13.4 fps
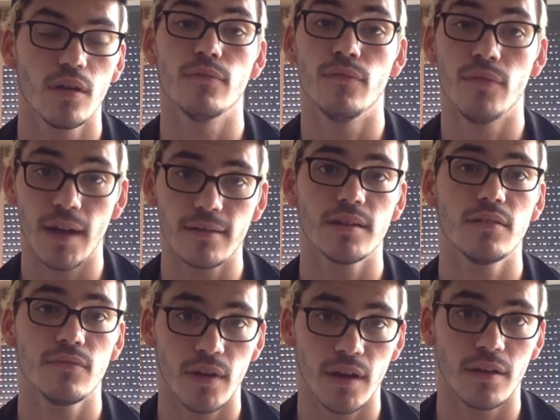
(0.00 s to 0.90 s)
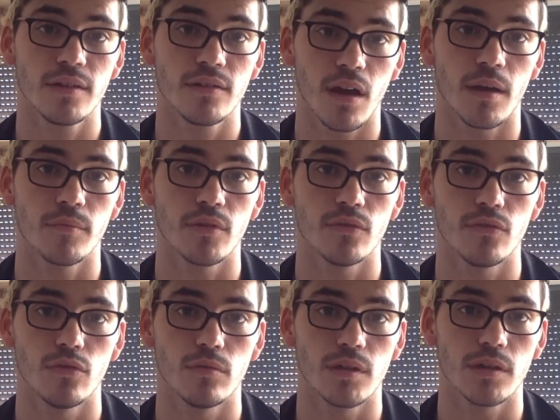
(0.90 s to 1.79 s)
Very, very time
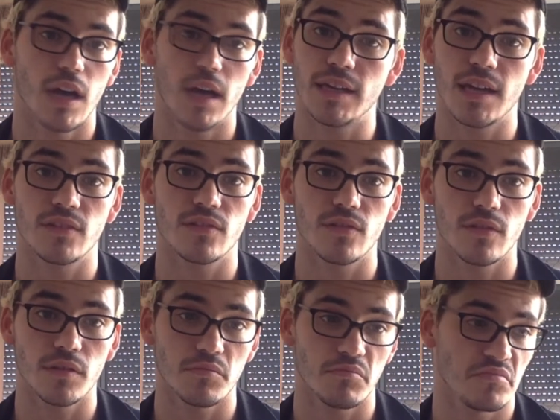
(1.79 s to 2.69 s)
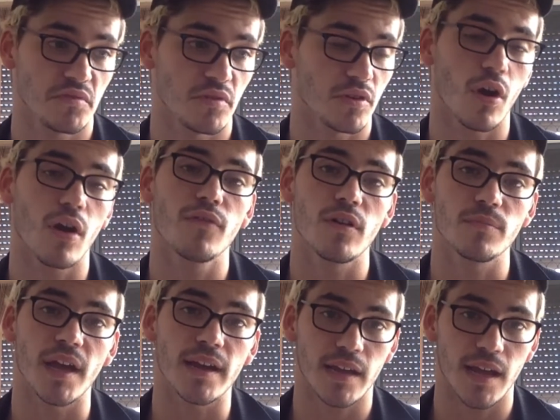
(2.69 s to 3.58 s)
consuming. I guess to cough up
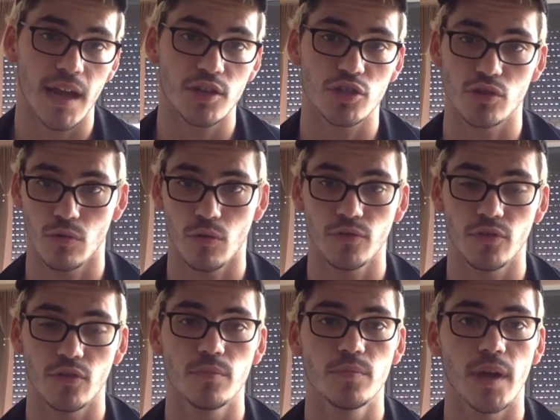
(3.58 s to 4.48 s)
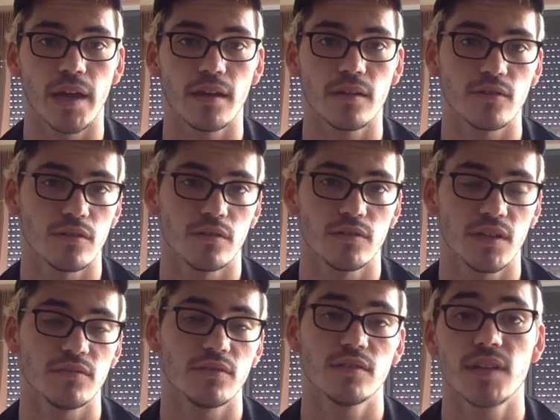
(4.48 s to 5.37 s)
that cash, you're also paying to
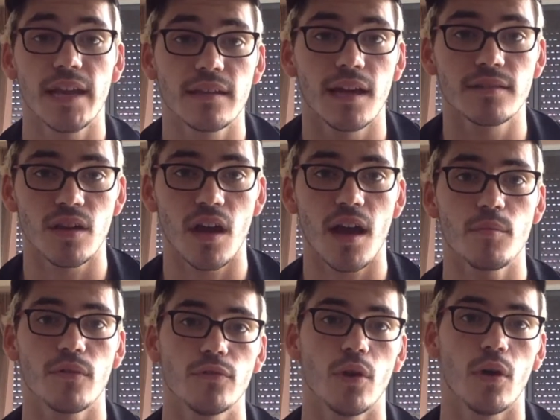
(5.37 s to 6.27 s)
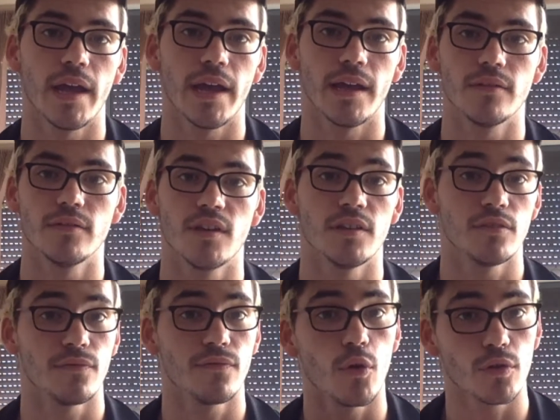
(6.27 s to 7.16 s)
take that time off your hands and to
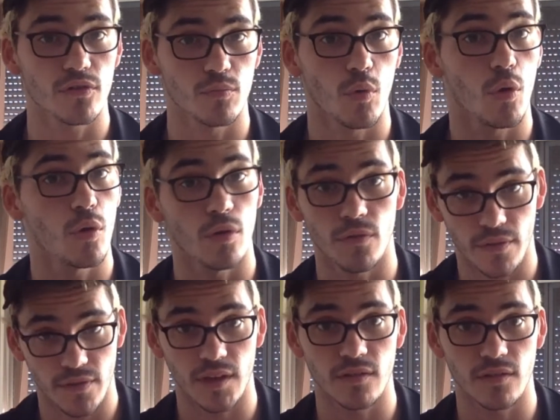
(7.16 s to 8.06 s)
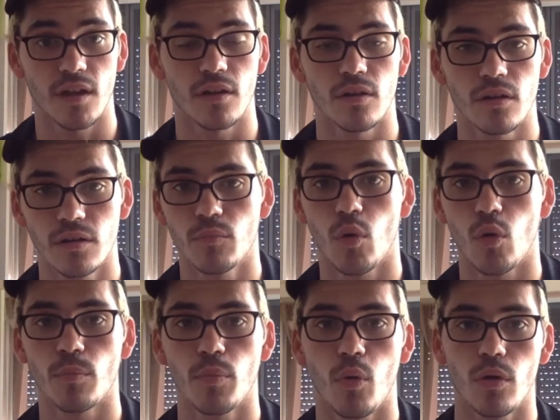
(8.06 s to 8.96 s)
focus more on the things that are more
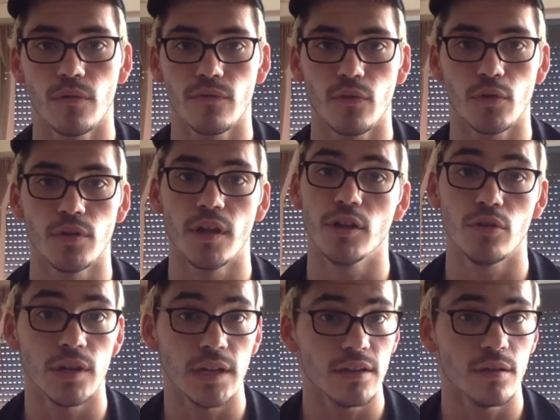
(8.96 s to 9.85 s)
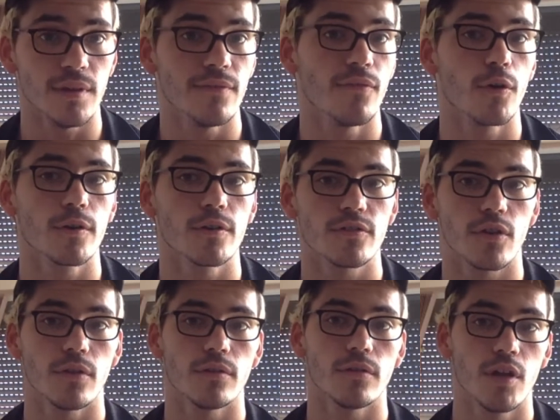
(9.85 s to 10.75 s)
important for you, that you need to be focused
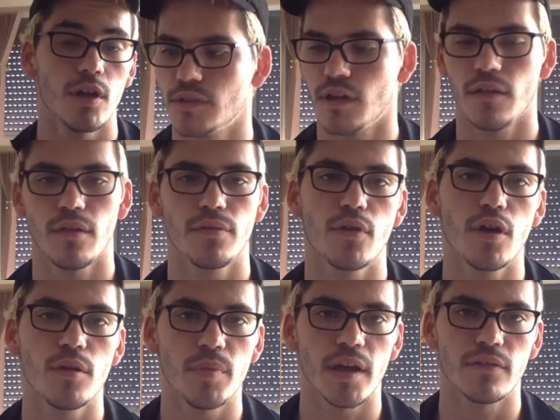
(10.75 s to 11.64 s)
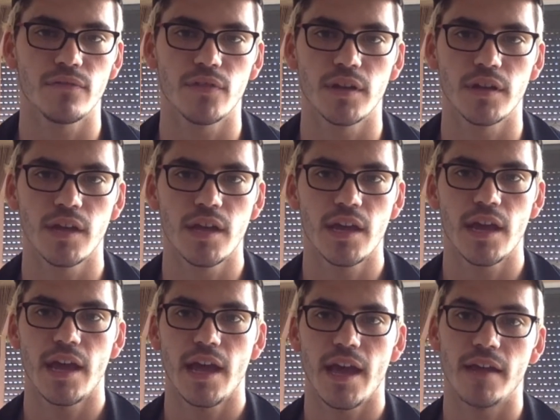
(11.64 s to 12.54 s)
on. The third benefit,
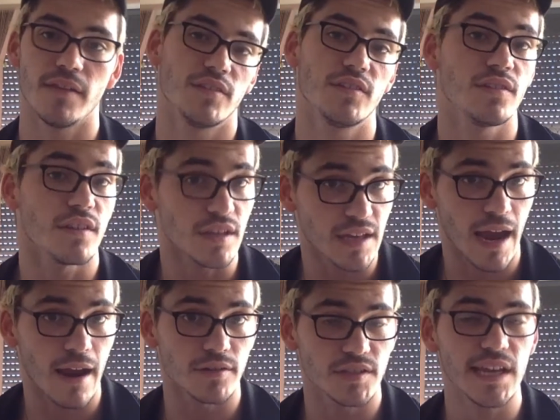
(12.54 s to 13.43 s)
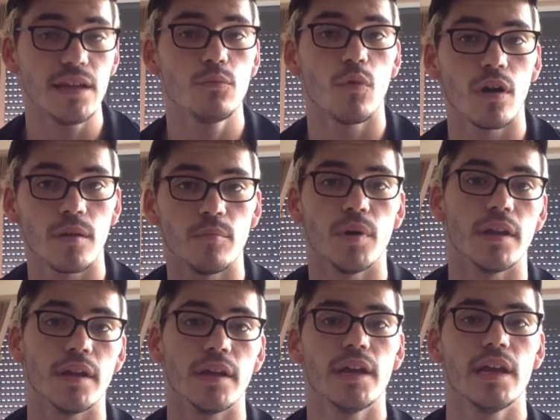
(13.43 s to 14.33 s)
and this isn't the guaranteed one,
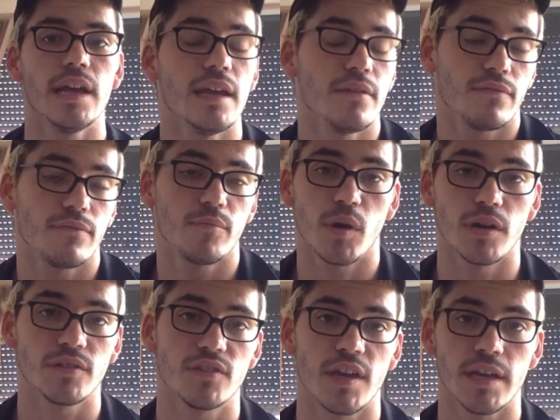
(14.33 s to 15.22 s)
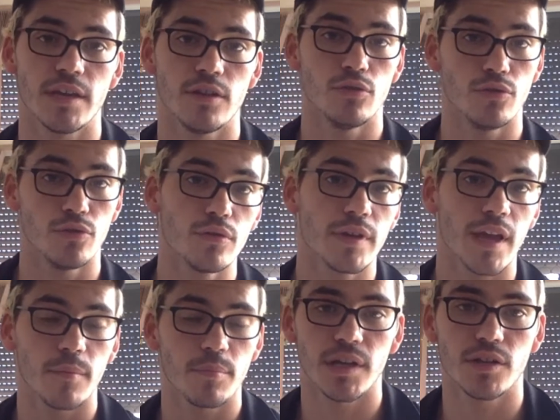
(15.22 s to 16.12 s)
but if per se you do
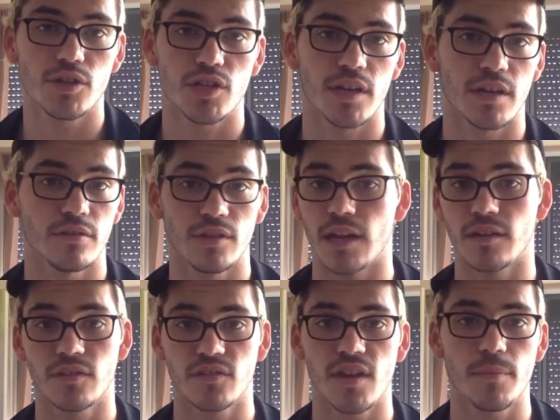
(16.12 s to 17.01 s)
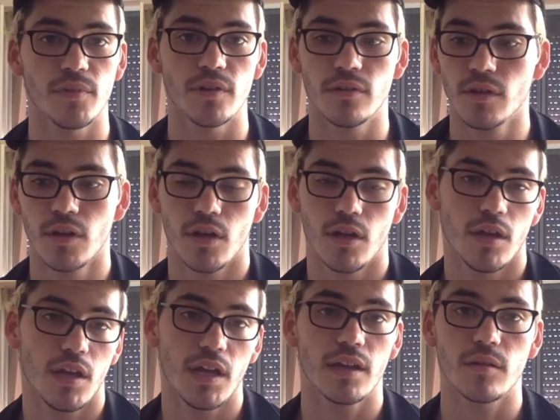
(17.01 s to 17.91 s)
get pitched and get accepted,
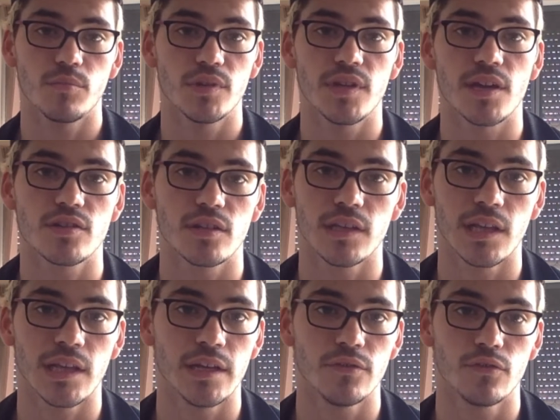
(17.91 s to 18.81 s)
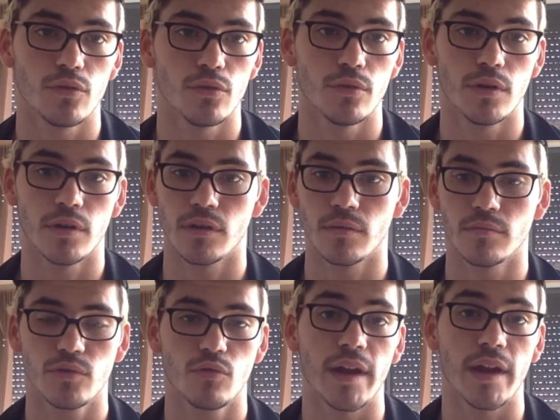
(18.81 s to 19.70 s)
it can potentially lead to
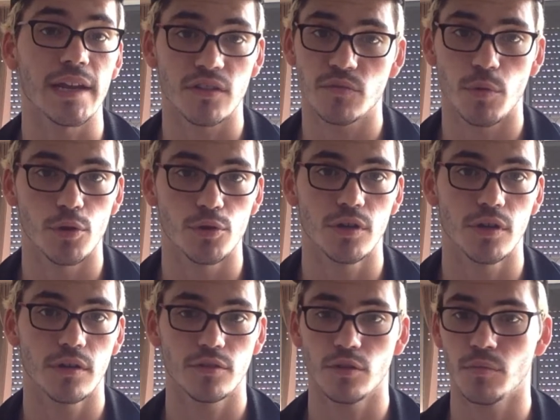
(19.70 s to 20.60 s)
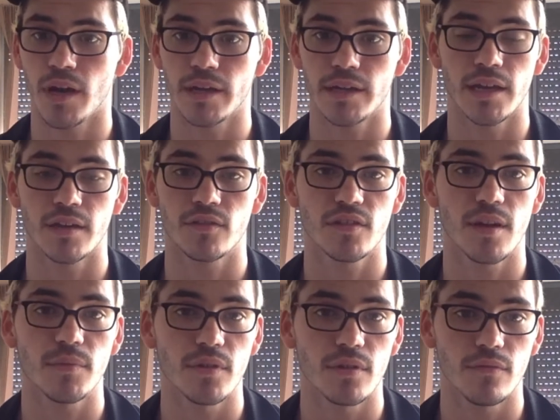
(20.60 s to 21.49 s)
great exposure. You might get
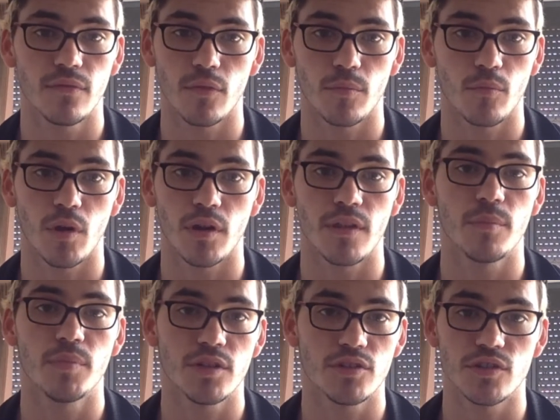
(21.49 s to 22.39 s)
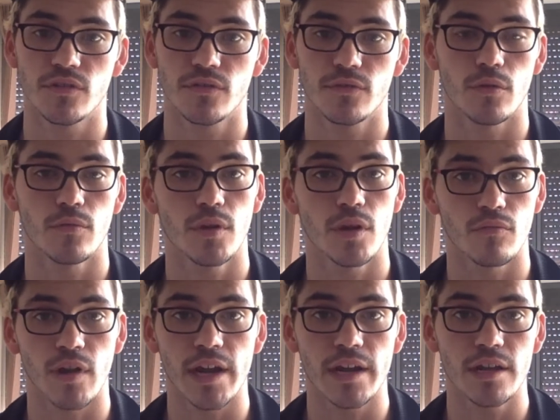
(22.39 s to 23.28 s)
accepted from one of their pitches for a
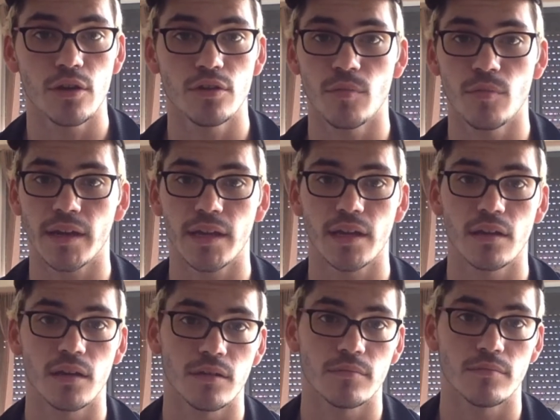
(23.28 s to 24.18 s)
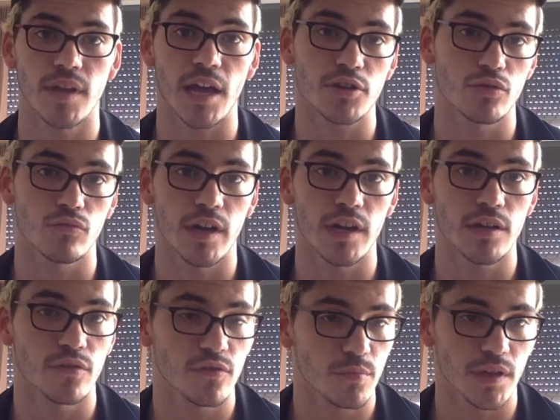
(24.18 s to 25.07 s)
radio. You might get national radio
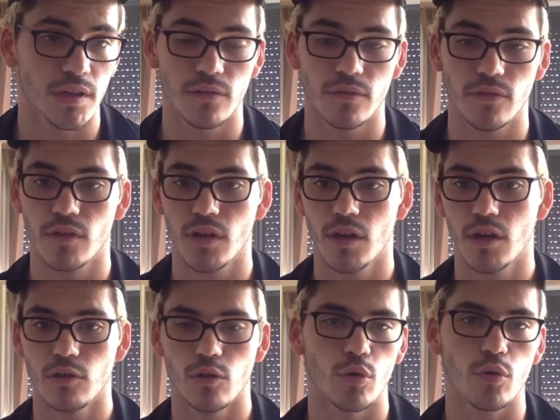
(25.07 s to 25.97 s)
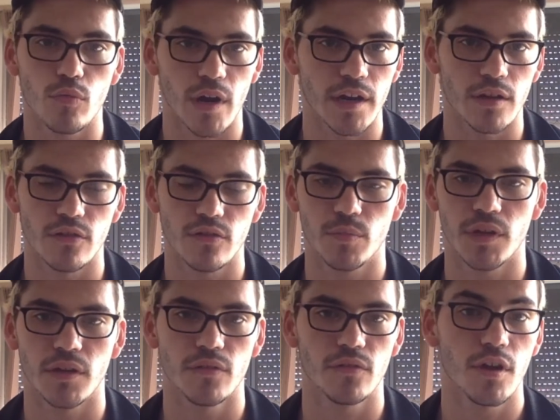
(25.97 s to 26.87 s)
spins, local radio
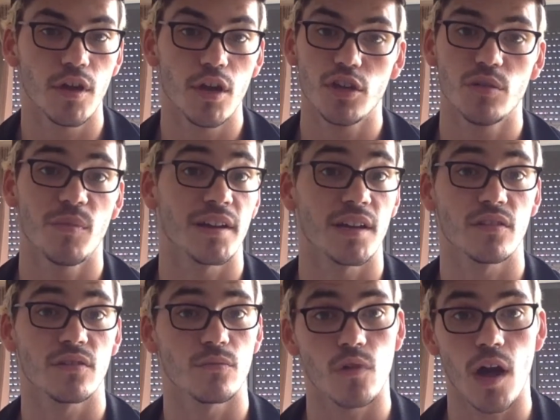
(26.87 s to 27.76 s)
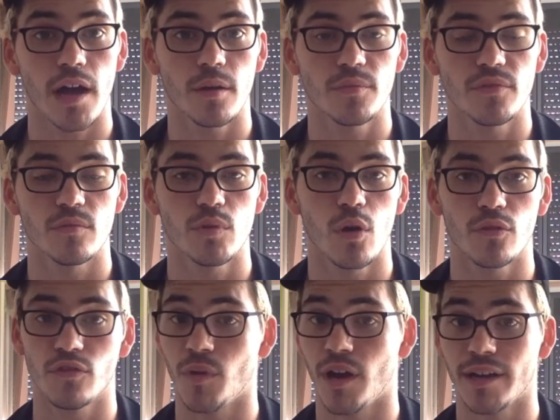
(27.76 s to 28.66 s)
spins. You might get some write-ups and blogs.
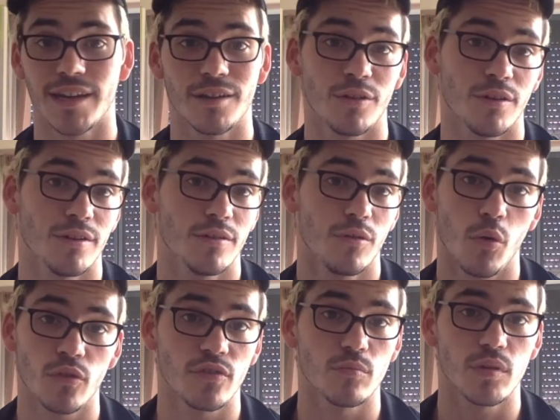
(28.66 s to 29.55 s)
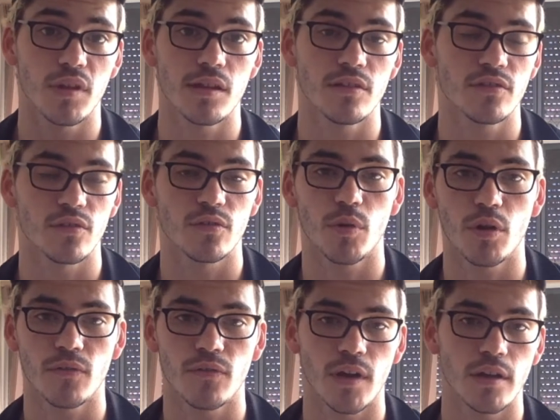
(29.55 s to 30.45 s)
You might get on an awesome playlist on
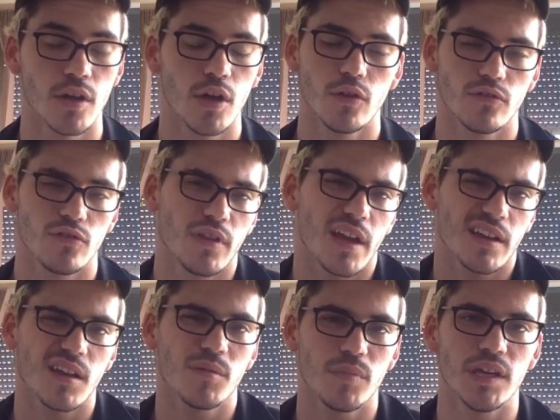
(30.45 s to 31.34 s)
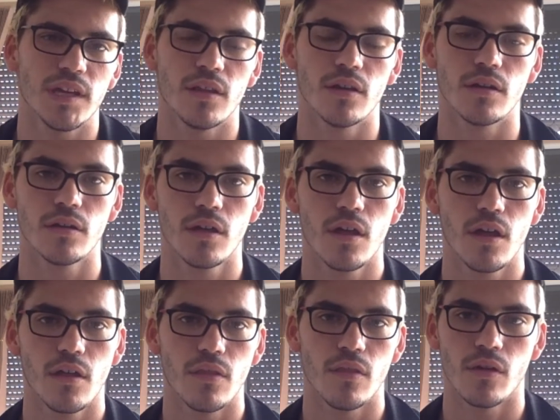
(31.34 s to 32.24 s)
Spotify. So that can be
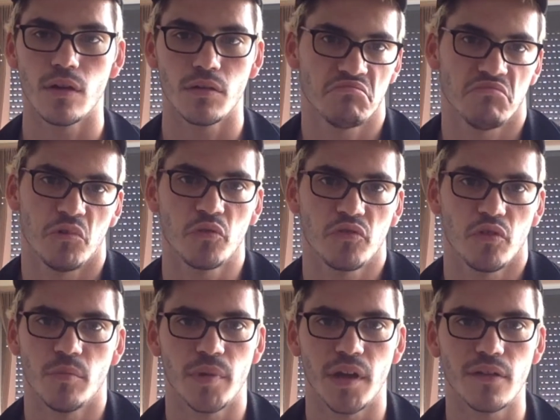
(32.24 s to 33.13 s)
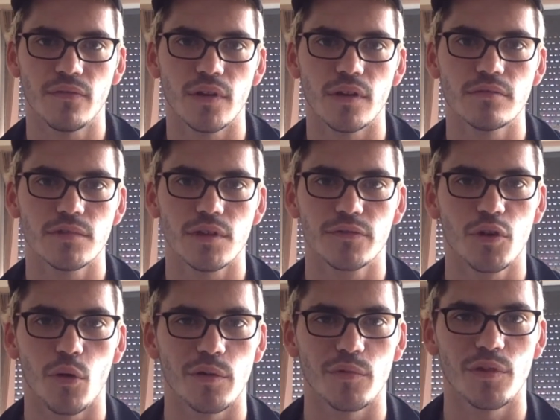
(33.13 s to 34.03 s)
also the benefit of
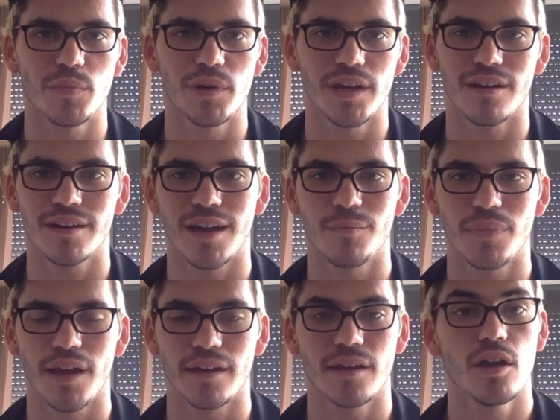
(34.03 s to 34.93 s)
going with a PR campaign.